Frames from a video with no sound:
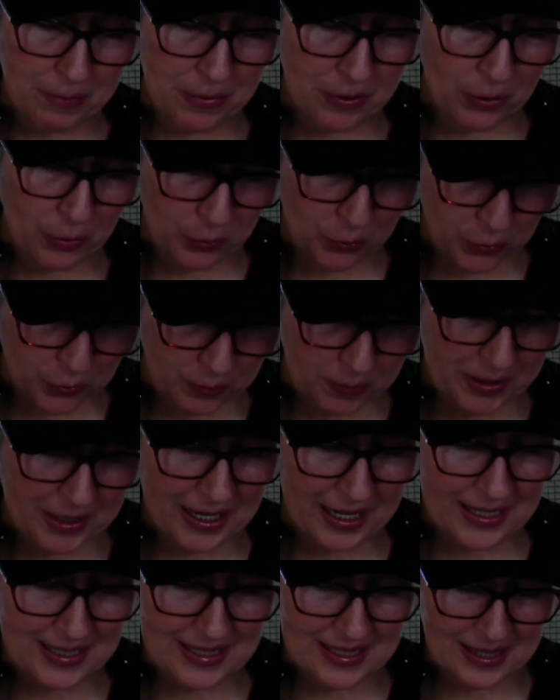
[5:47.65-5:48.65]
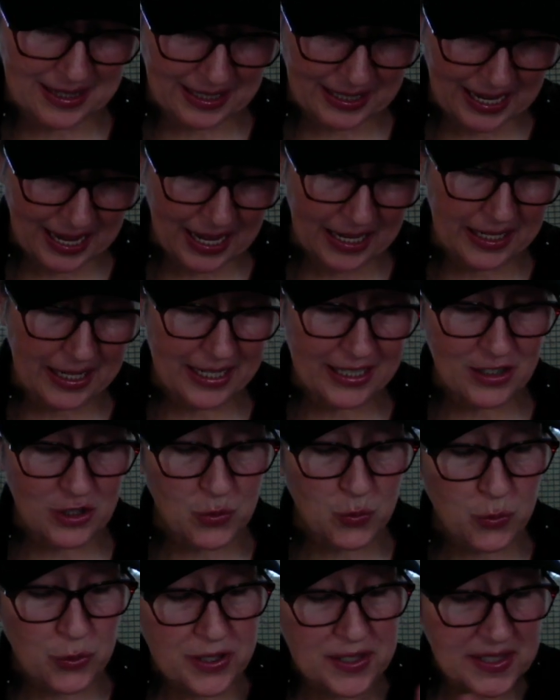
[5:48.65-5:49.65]
the Reubenites and the Gadites,
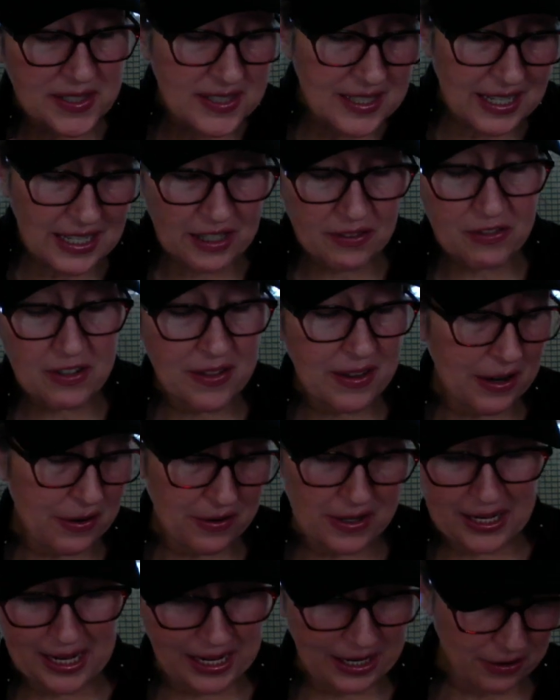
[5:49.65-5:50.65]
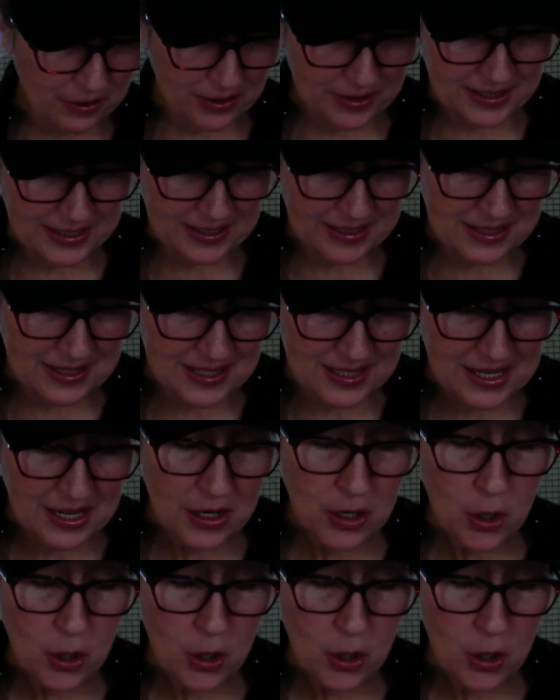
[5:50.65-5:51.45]
received their inheritance,